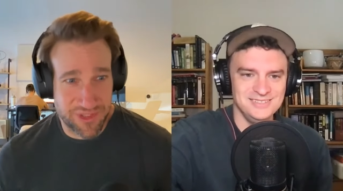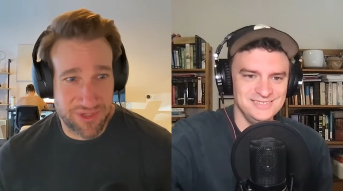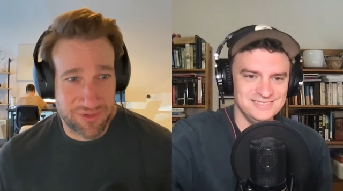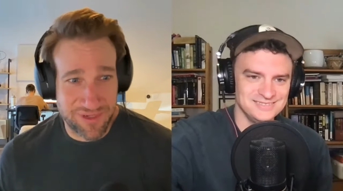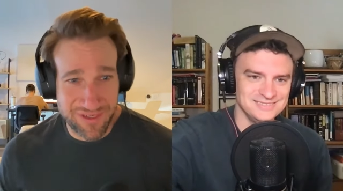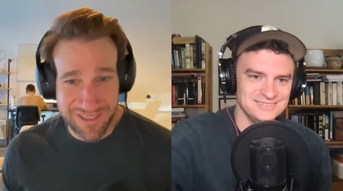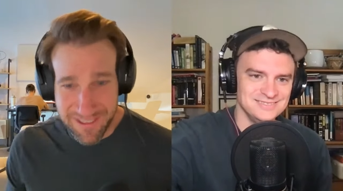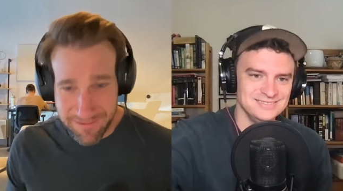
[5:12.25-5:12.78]

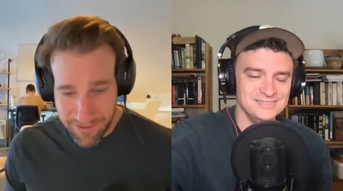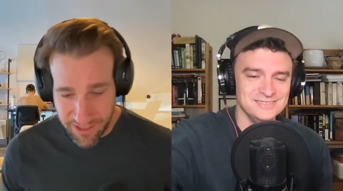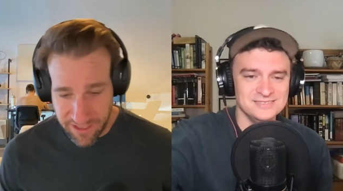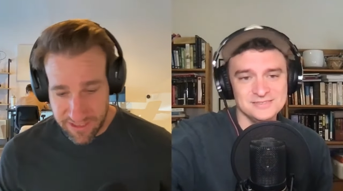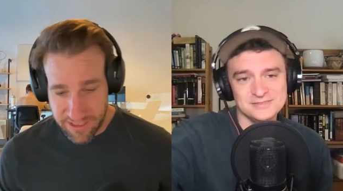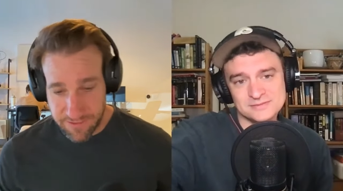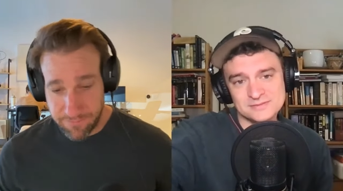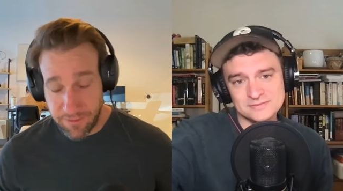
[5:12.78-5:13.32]
Speaker 1: career
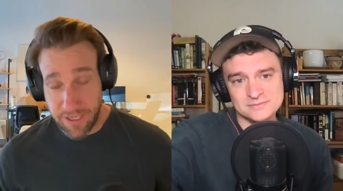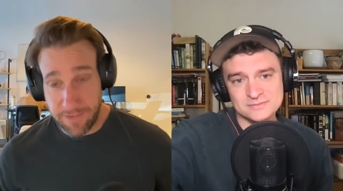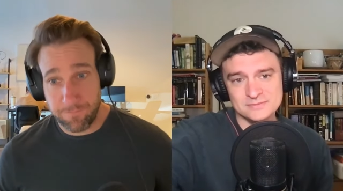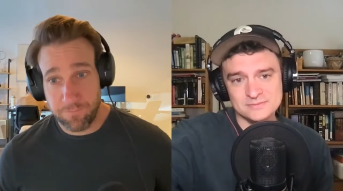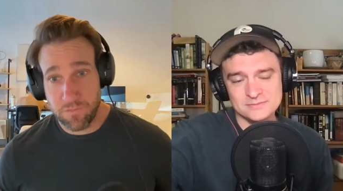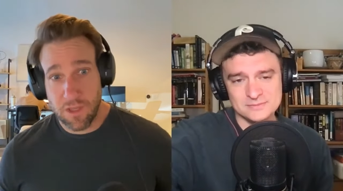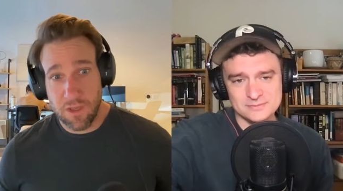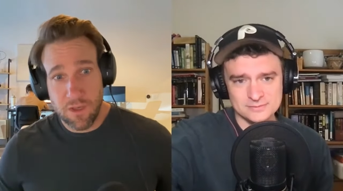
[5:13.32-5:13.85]
experience, but
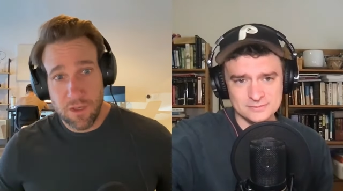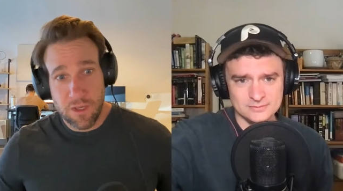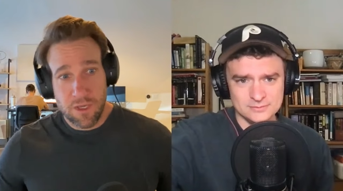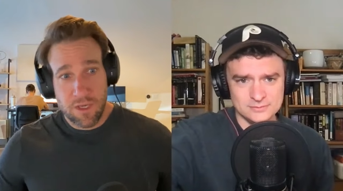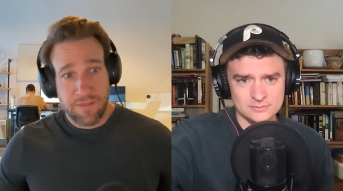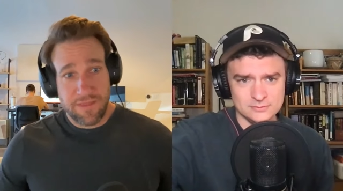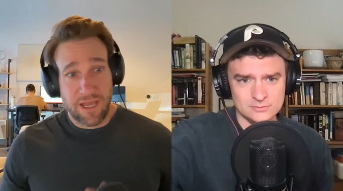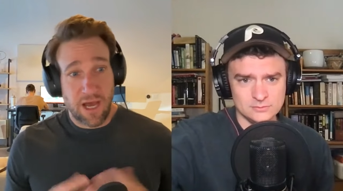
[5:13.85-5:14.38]

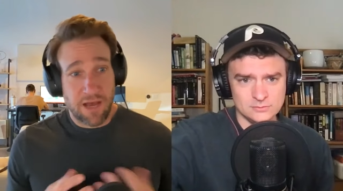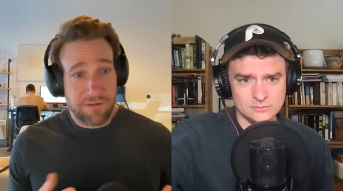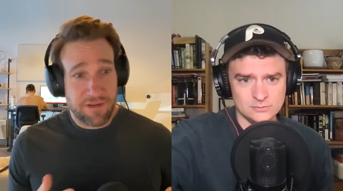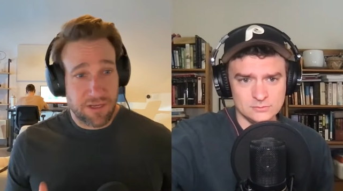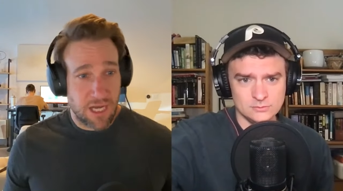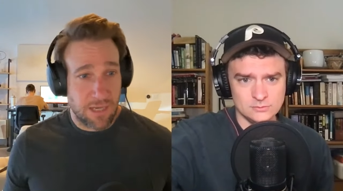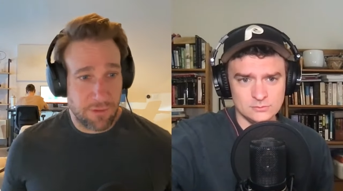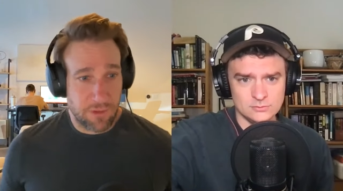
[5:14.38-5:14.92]
they
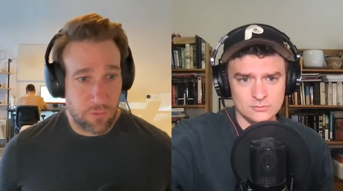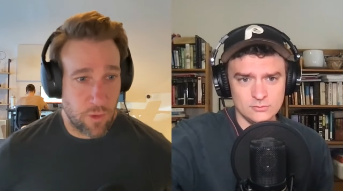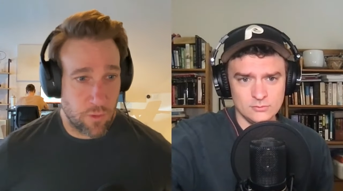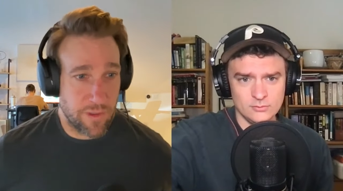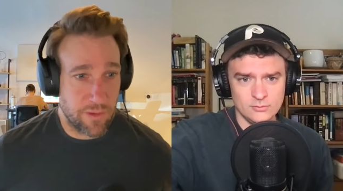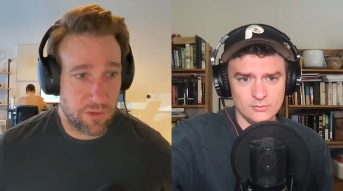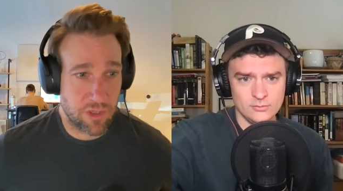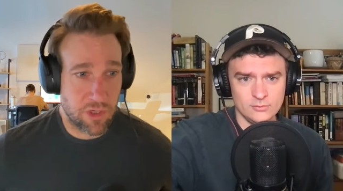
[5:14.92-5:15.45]
often come with what
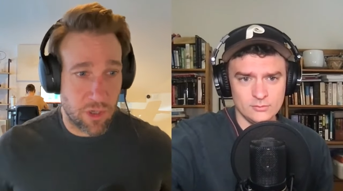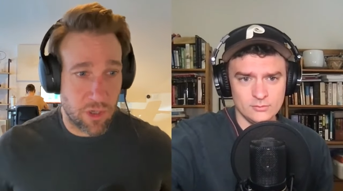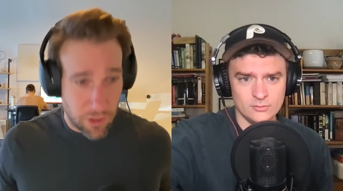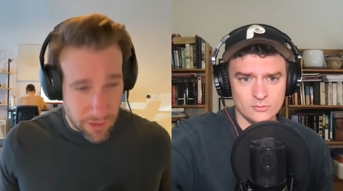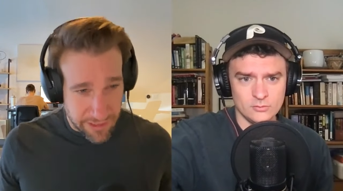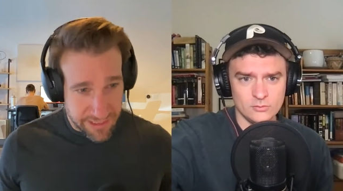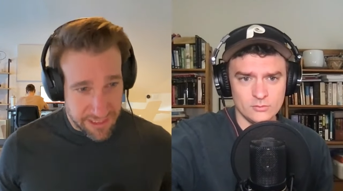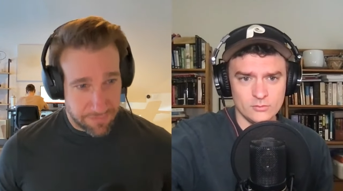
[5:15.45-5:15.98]
we would call
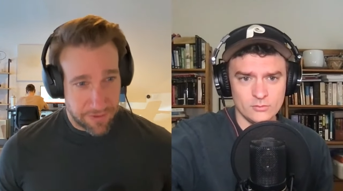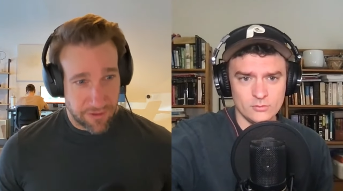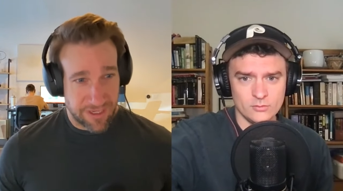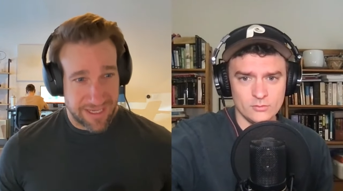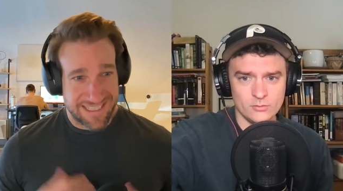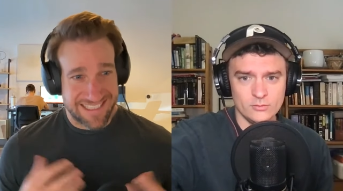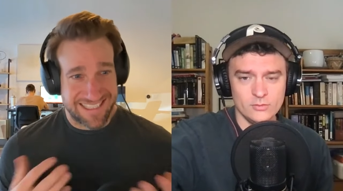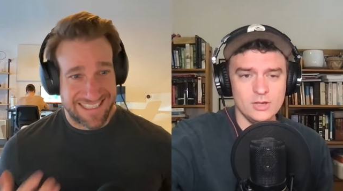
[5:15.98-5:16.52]

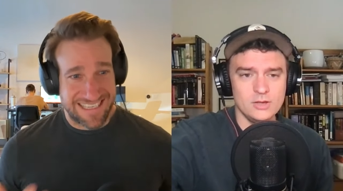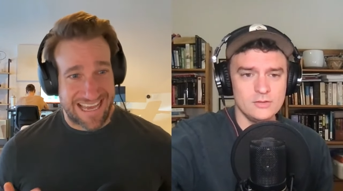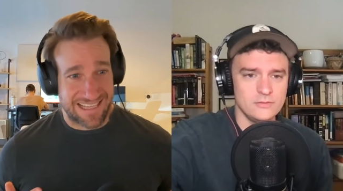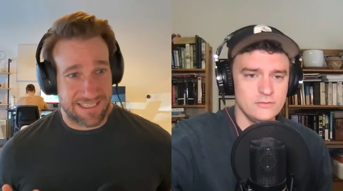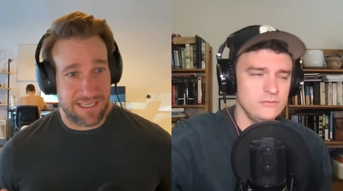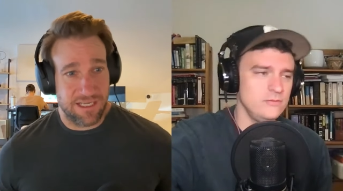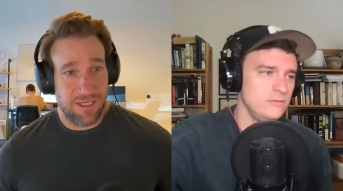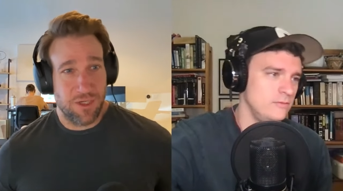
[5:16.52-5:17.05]
experience
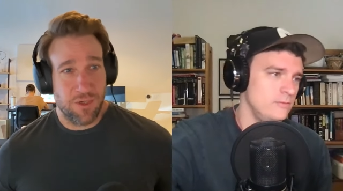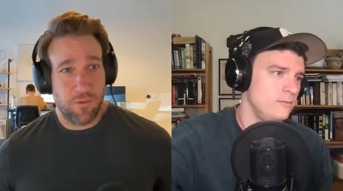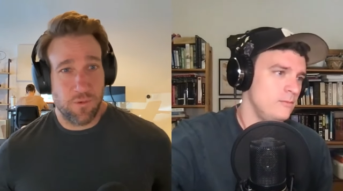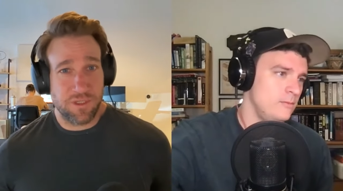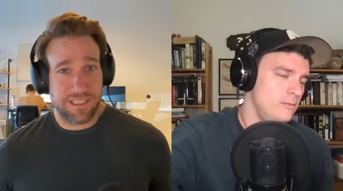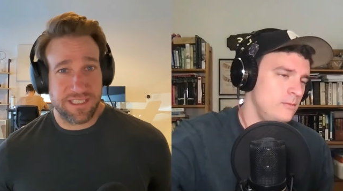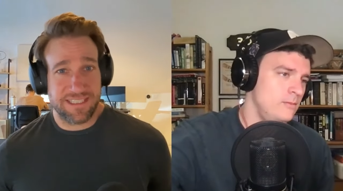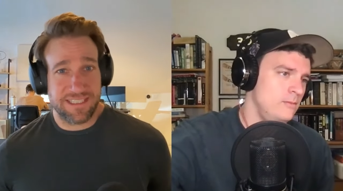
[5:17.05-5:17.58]
debt, yeah.
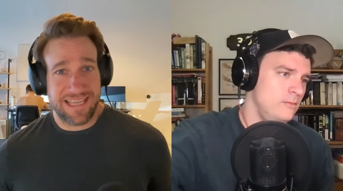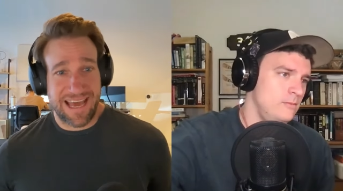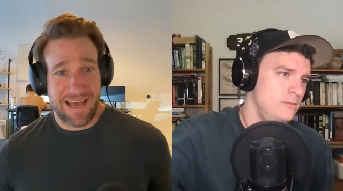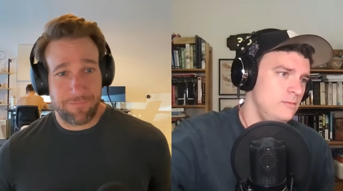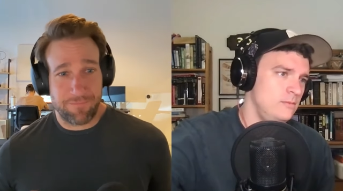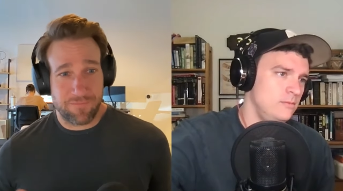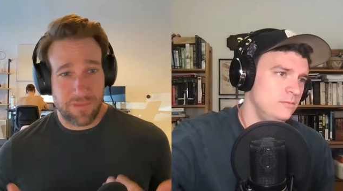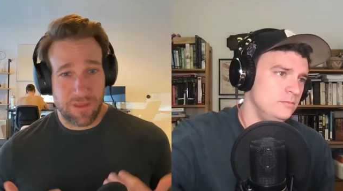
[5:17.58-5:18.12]
which is
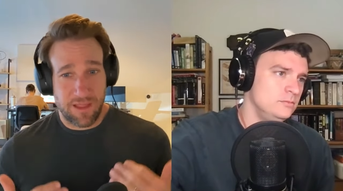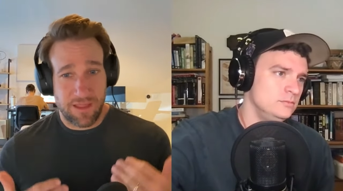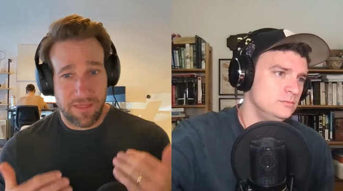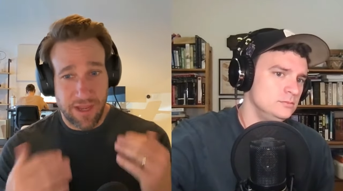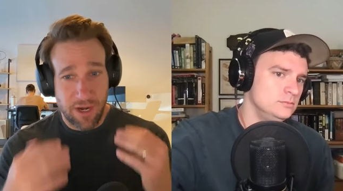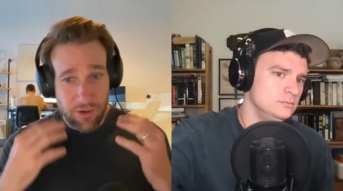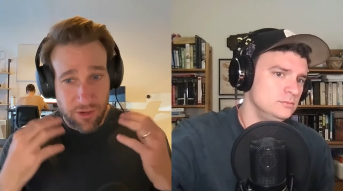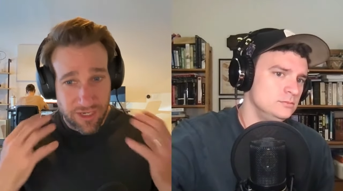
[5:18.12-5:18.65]
that
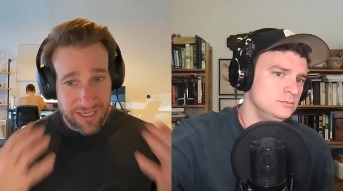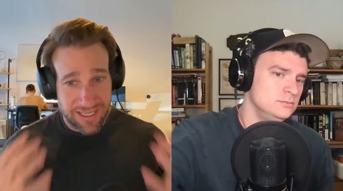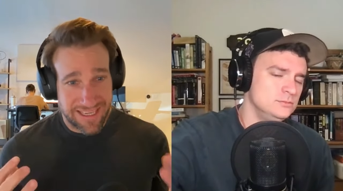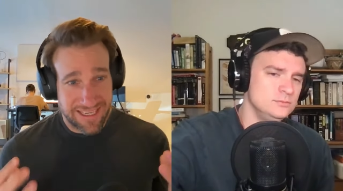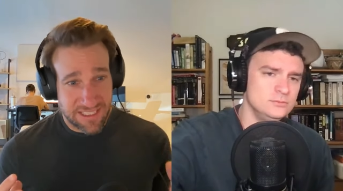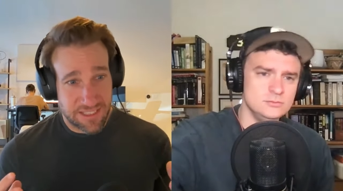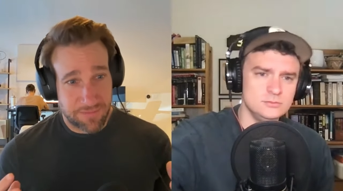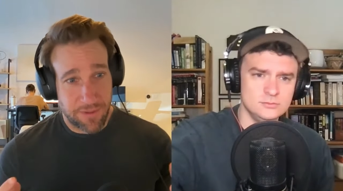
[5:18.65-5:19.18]
their
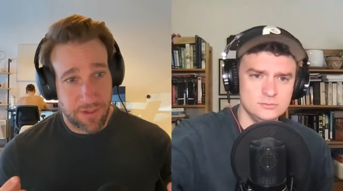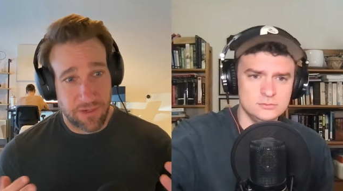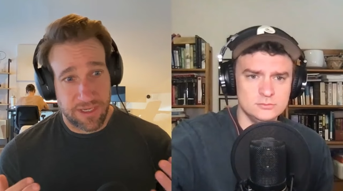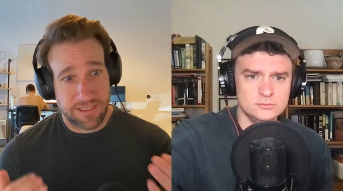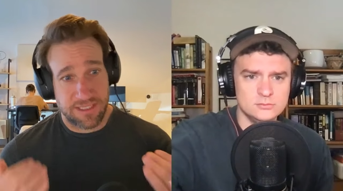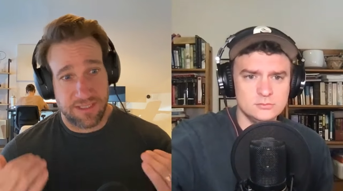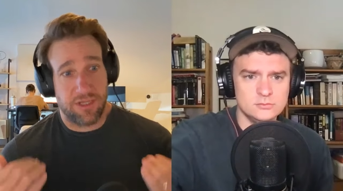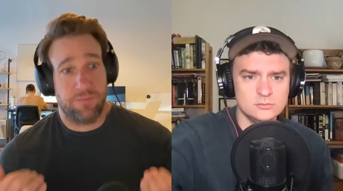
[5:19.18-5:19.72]

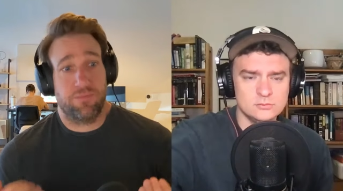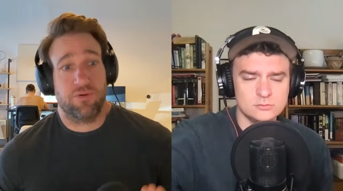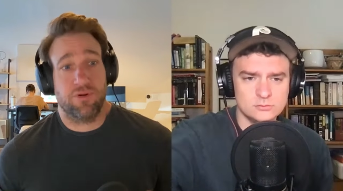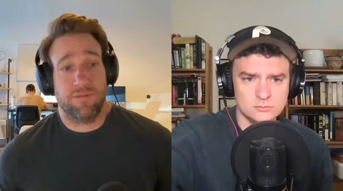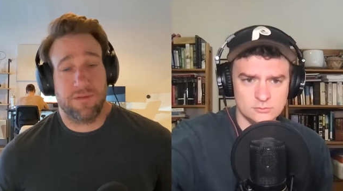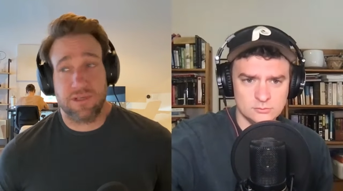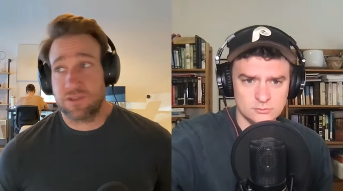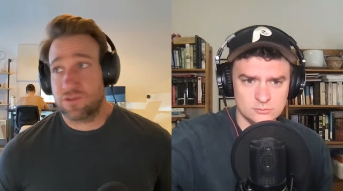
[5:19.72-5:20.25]
experience in their
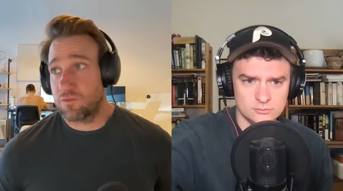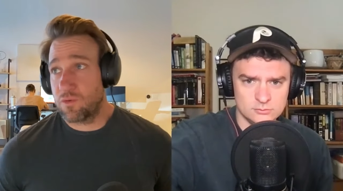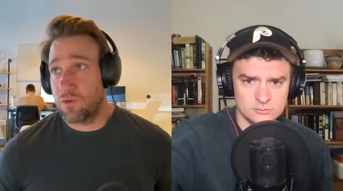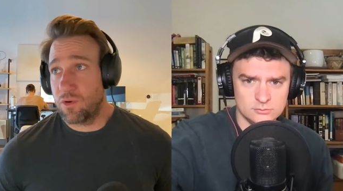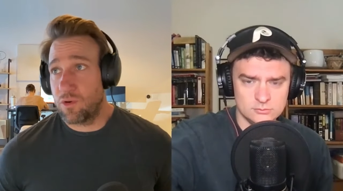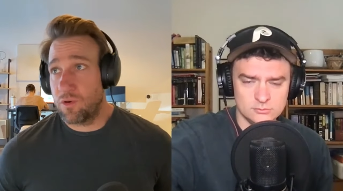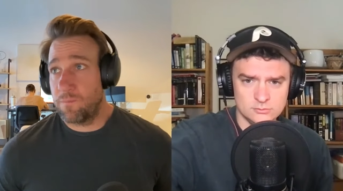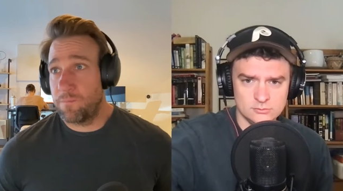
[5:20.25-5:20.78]
previous
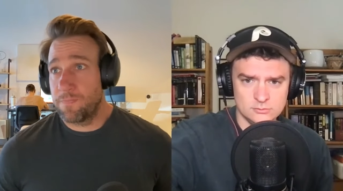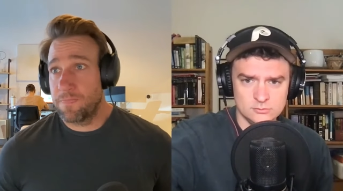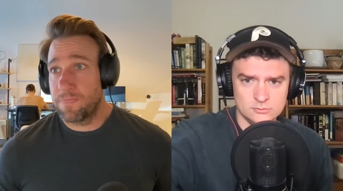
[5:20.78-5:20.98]
role